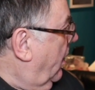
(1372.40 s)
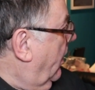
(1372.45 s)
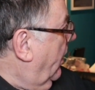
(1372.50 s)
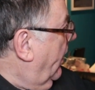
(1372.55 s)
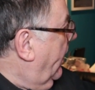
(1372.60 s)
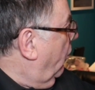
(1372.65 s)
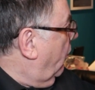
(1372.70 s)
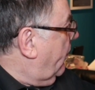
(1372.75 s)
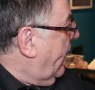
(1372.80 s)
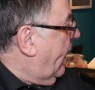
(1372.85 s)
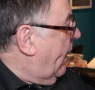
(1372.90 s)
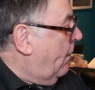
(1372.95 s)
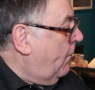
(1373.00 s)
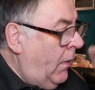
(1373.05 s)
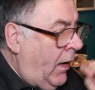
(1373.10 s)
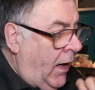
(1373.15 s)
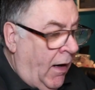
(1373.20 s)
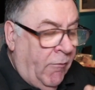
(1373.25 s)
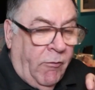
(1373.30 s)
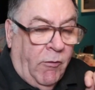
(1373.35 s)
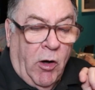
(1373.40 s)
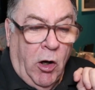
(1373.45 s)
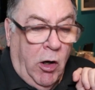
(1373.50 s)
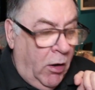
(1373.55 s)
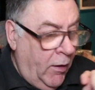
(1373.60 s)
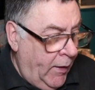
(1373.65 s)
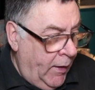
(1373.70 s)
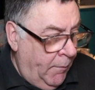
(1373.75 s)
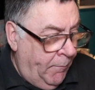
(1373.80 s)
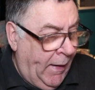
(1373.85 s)
a little camera I've
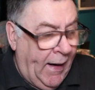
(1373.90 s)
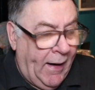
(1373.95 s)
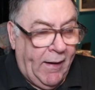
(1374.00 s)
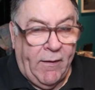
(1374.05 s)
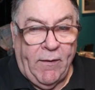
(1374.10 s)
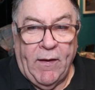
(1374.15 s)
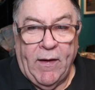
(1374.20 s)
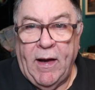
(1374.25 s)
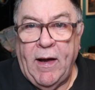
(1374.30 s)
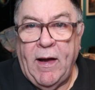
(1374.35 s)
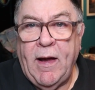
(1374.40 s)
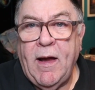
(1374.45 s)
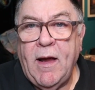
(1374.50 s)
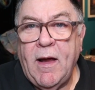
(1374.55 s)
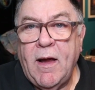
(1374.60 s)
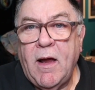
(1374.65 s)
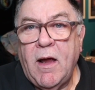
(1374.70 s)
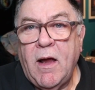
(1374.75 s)
got at the back there,